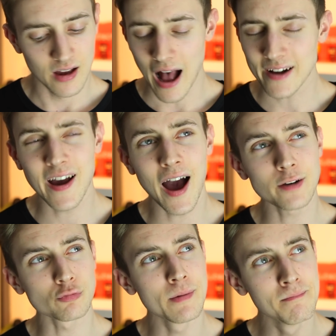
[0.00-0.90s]
I
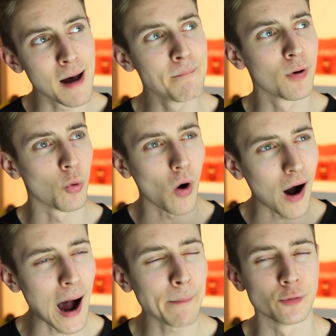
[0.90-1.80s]
can't remember what
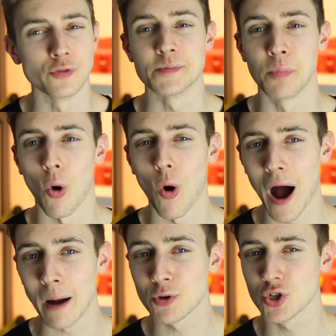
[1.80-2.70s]
happens, but
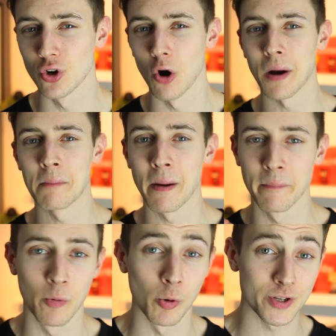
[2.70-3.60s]
I'm sure my
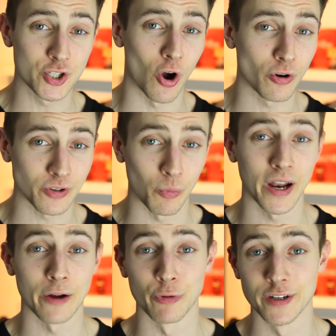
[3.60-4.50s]
memory will be jogged when
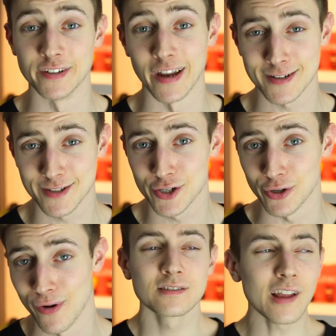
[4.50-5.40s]
I read the next
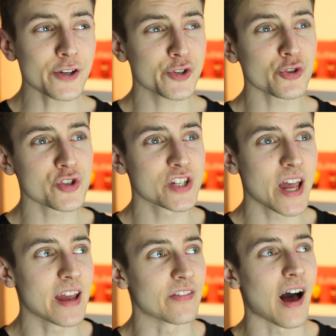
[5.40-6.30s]
issue. Let's just
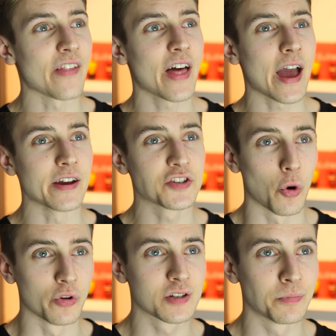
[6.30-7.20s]
say that there is
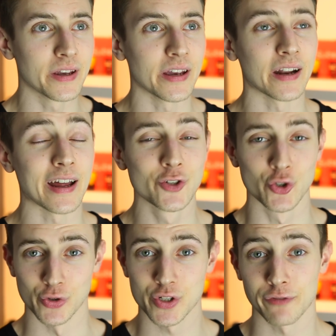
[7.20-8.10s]
going to be an
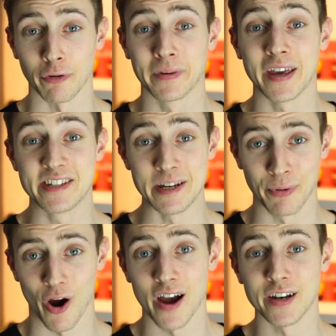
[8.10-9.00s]
entrance from Kitty
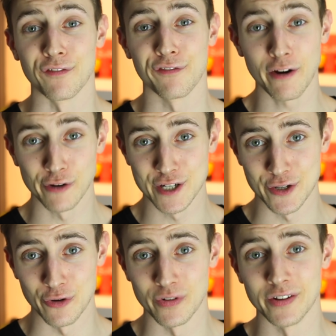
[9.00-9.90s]
Pryde very
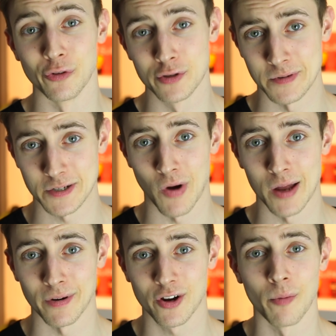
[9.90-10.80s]
soon in the Ultimate
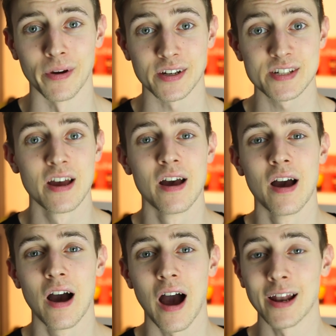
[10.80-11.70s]
Spider-Man comics,
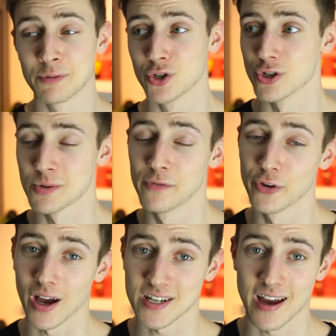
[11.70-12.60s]
and I'm sure some of you
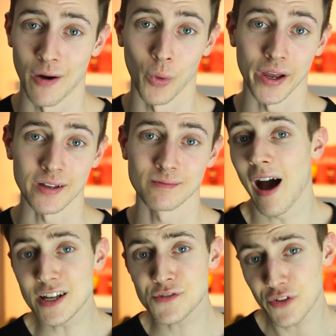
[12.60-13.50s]
guys can't wait.
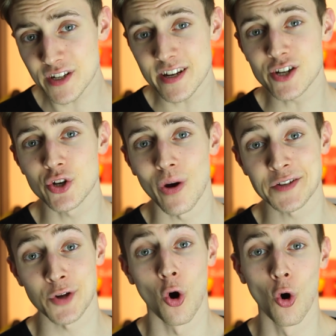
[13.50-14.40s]
As for this issue
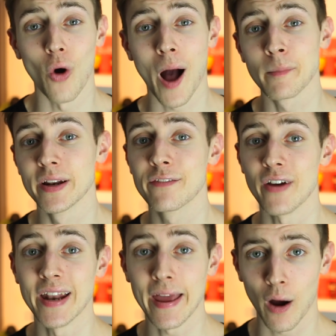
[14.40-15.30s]
as a whole, I'm going to give
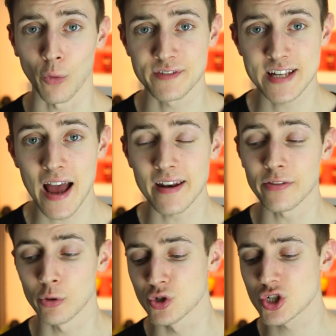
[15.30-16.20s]
it an 8 out of 10.
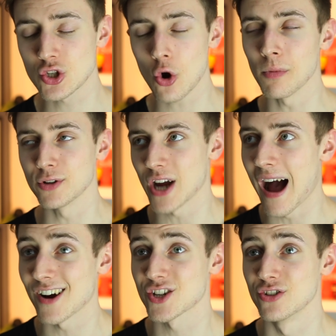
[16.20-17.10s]
There was so much
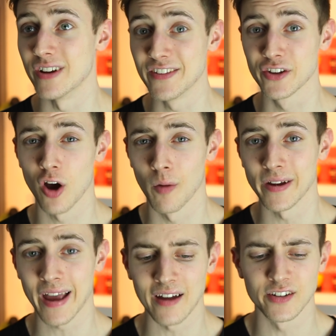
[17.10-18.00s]
action in the
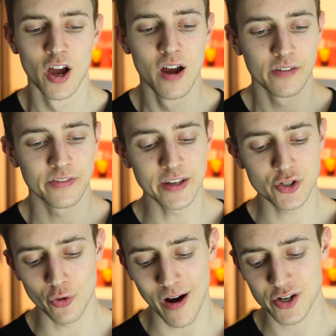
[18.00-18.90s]
comic, and the
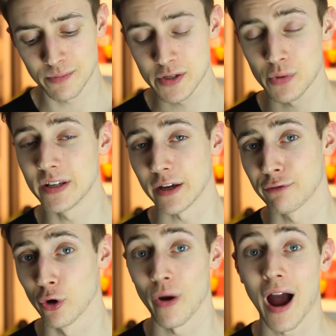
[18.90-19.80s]
interaction between Nick
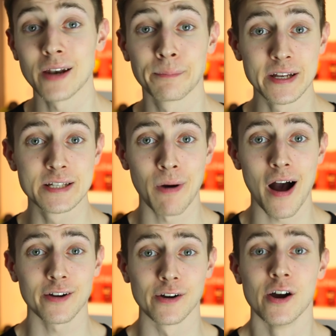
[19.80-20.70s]
Fury and Peter
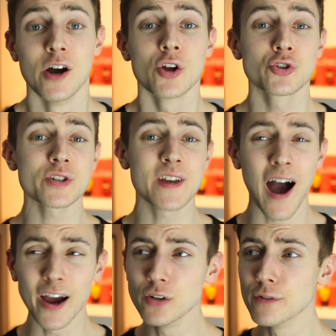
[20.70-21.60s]
Parker just
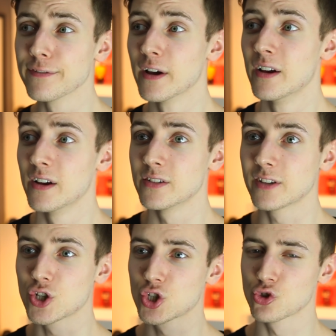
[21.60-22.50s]
kind of
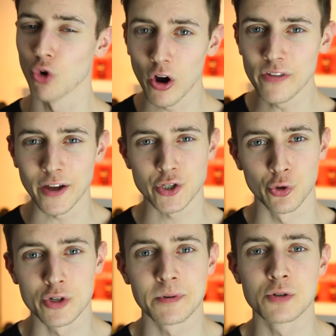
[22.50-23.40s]
destroying that
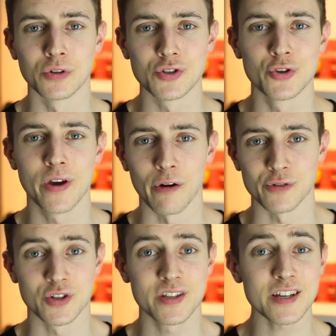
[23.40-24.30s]
trust between the two
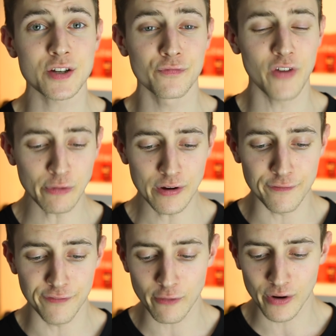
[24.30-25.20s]
characters. That's a very,
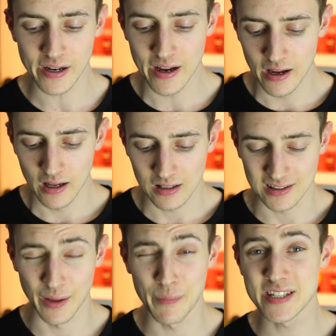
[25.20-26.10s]
very
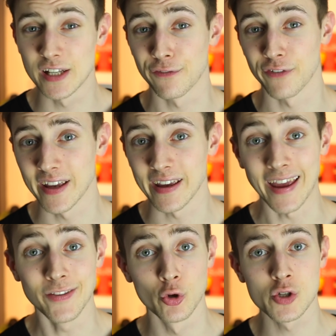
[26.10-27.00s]
limited thing
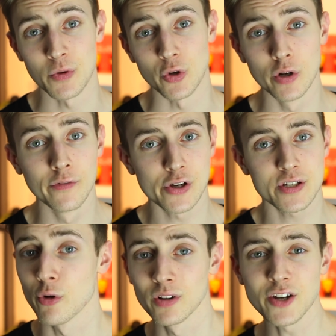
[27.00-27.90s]
in the Ultimate Universe.
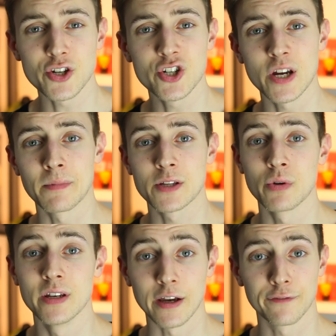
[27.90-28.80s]
The relationship
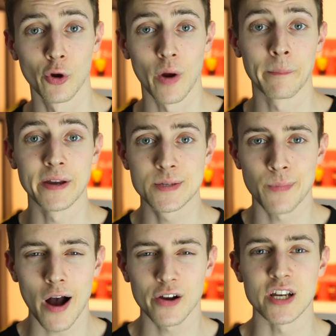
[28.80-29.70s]
between Nick Fury and Peter
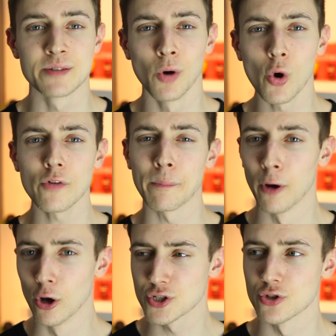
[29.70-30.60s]
Parker is more of a
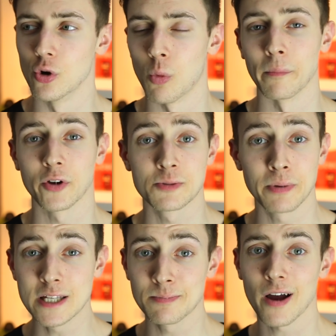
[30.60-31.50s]
personal one because
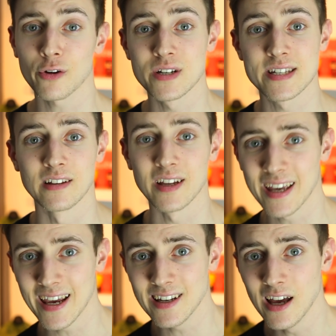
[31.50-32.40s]
Peter Parker is still a
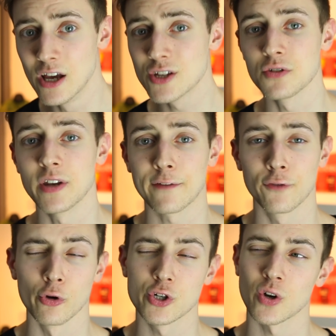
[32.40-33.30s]
kid, so Nick
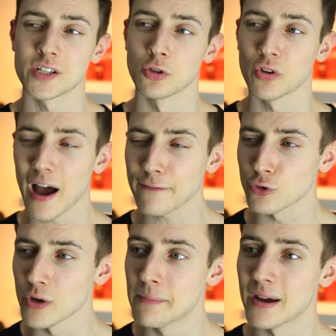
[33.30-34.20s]
Fury is trying to look
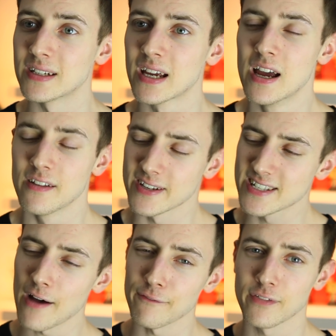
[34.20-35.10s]
after him, and there's
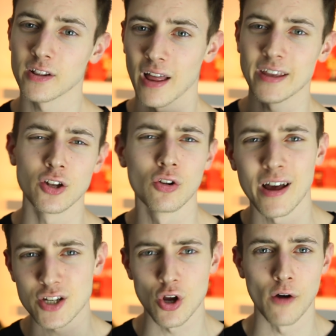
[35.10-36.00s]
that, like, you know,
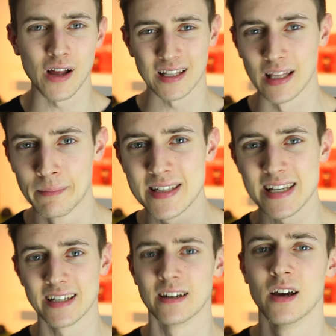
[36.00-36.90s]
that sort of like
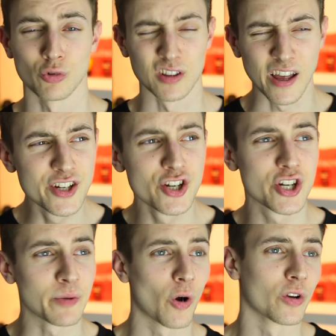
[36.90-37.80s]
limiting
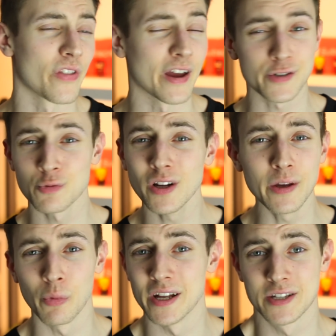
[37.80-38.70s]
relationship going on there. It's
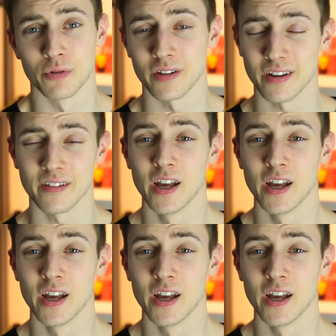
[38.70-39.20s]
really weird to...